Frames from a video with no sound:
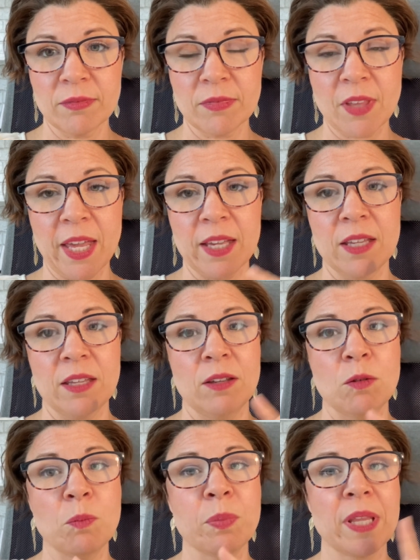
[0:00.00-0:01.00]
Like
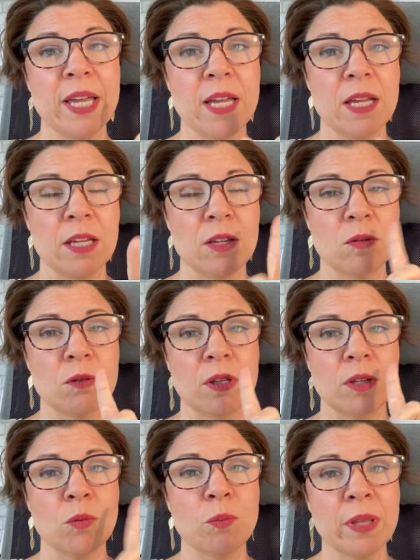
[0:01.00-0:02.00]
you
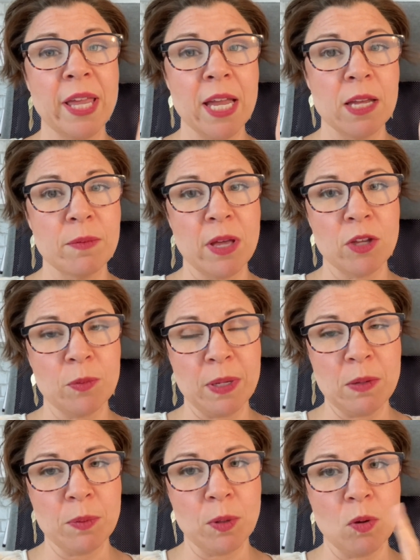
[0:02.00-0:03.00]
blame other
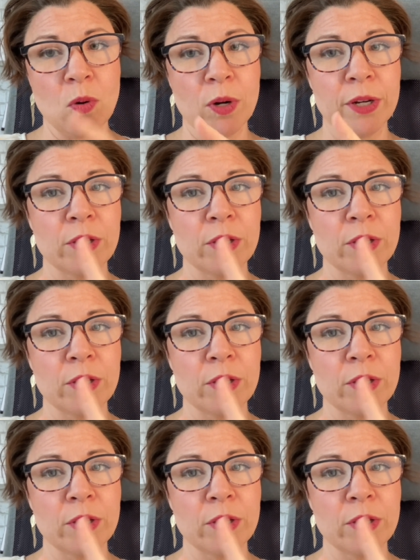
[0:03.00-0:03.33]
people,